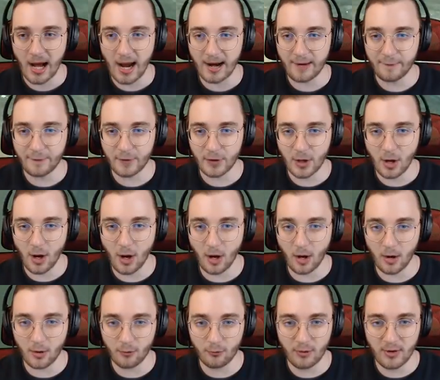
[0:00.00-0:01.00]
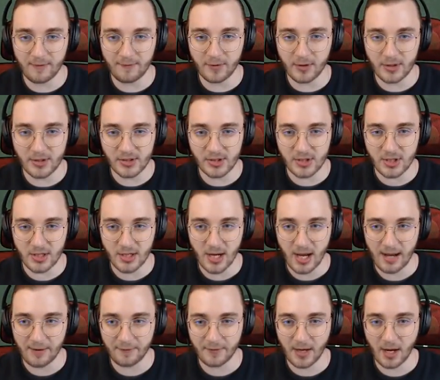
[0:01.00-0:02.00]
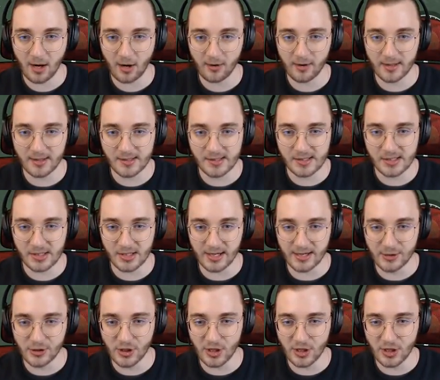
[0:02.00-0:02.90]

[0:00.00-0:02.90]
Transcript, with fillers: I forgot rivers have currents in